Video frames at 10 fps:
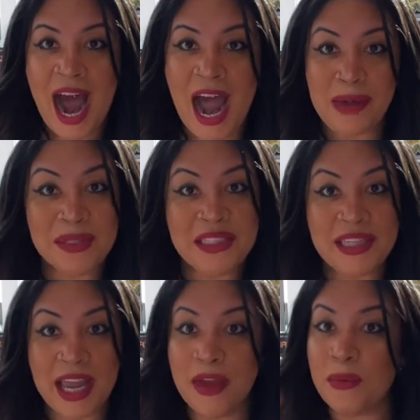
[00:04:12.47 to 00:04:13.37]
I would
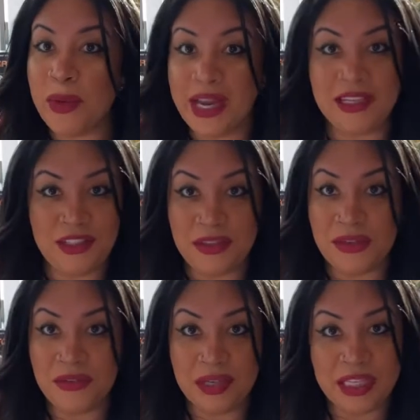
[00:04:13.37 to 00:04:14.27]
say wait until
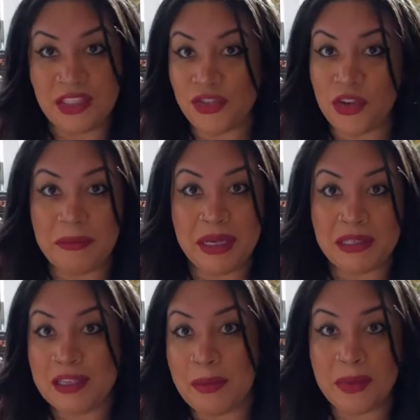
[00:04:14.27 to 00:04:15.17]
you it's streaming
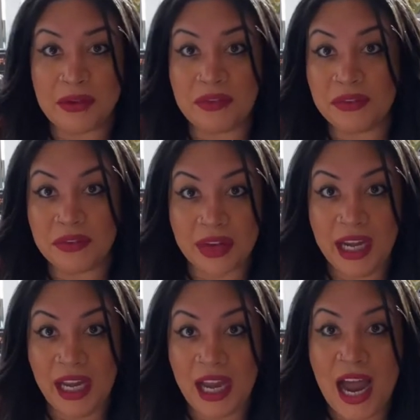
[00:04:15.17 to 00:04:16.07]
somewhere for
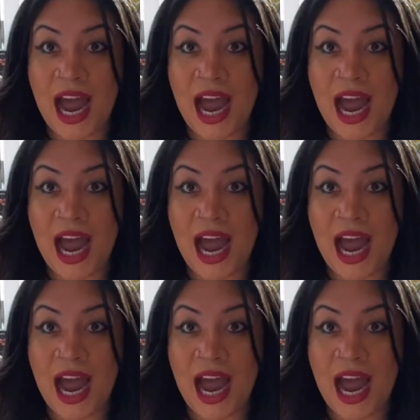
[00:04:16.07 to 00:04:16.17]
free.